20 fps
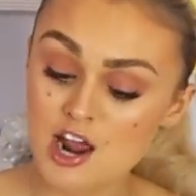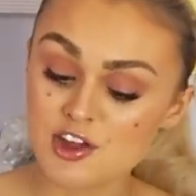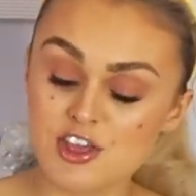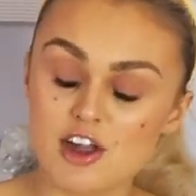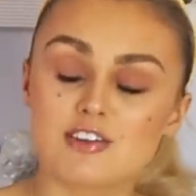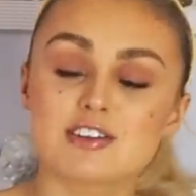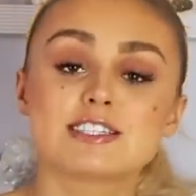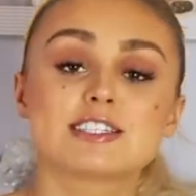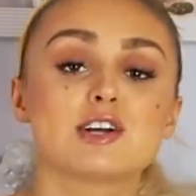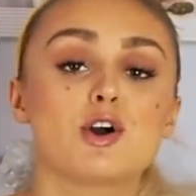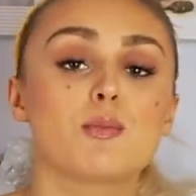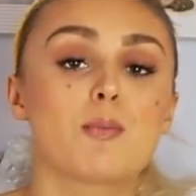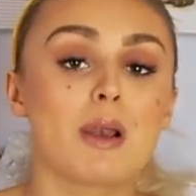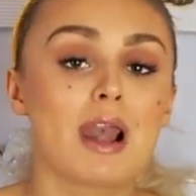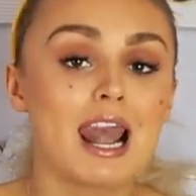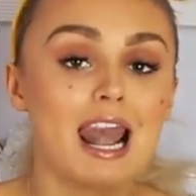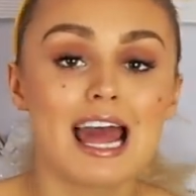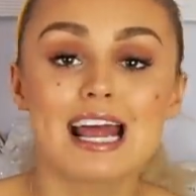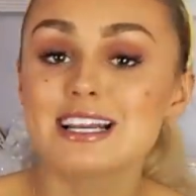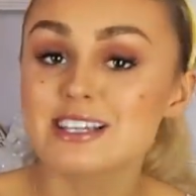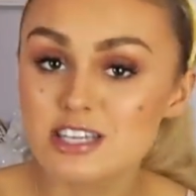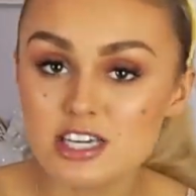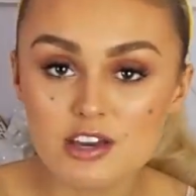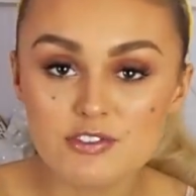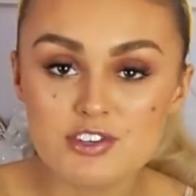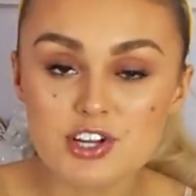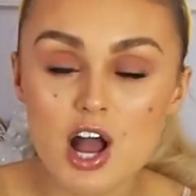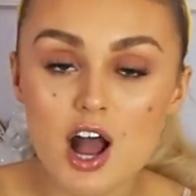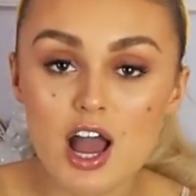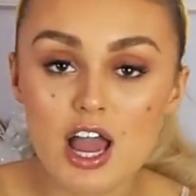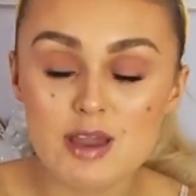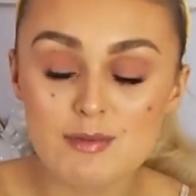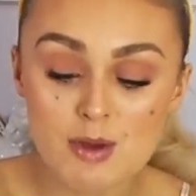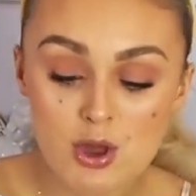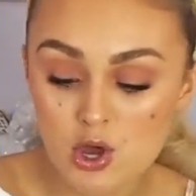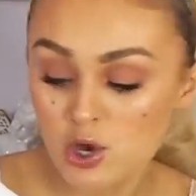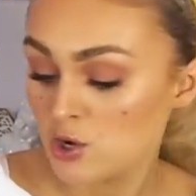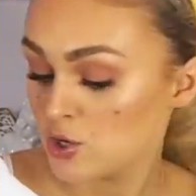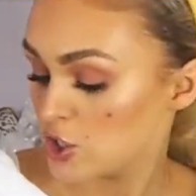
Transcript: There is still plenty of time